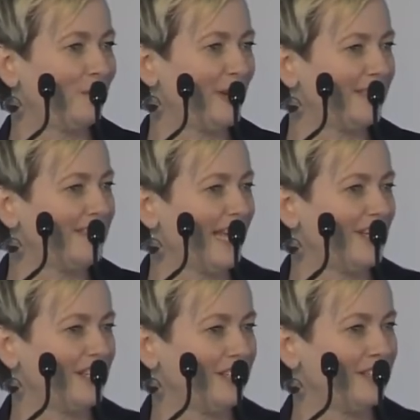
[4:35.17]

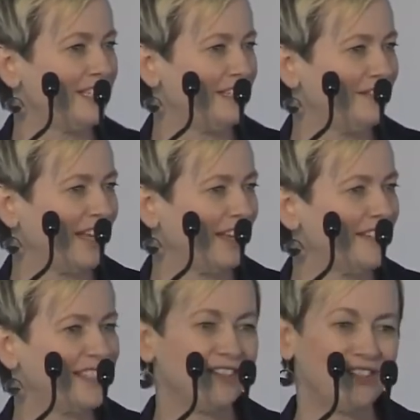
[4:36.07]
presentation of
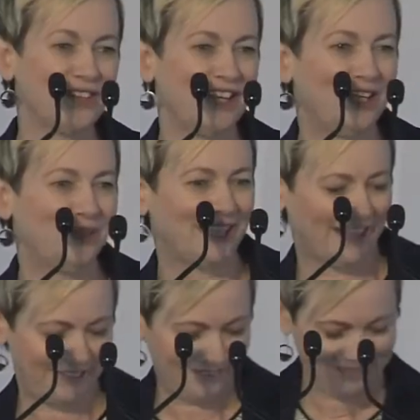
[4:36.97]
certificates. So thank you again.